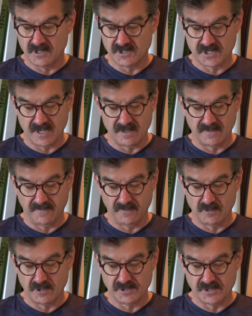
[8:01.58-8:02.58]
to scan the
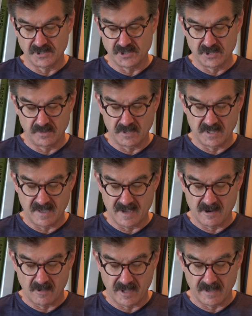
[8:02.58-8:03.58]
forest and zoom in the
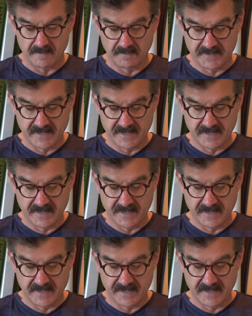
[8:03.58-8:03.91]
area.